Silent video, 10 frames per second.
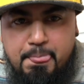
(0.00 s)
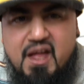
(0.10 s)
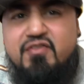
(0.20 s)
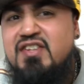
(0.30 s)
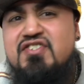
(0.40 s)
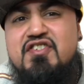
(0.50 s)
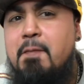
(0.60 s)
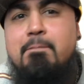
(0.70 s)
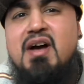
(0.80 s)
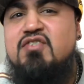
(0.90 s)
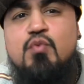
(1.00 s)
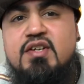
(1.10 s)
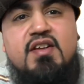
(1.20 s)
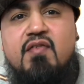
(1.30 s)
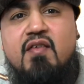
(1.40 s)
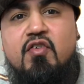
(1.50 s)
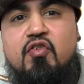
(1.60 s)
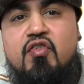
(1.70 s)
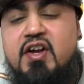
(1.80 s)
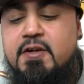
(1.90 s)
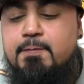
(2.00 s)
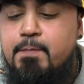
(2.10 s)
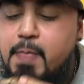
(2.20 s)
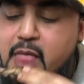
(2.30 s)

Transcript: I think these are the best wings I've ever created.